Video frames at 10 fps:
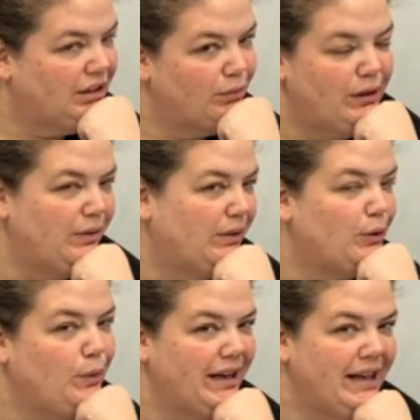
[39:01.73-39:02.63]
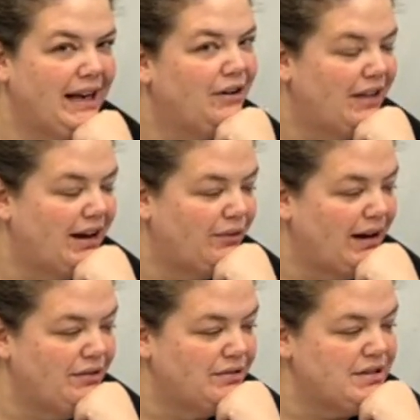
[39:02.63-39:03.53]
you wouldn't carry that
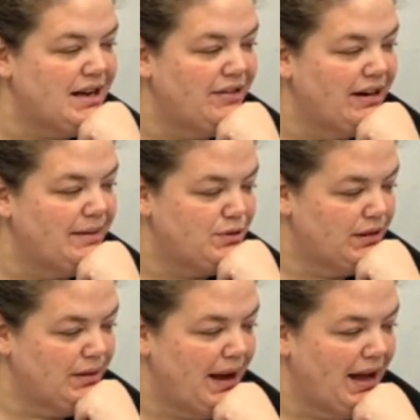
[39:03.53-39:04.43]
around now that I'm doing the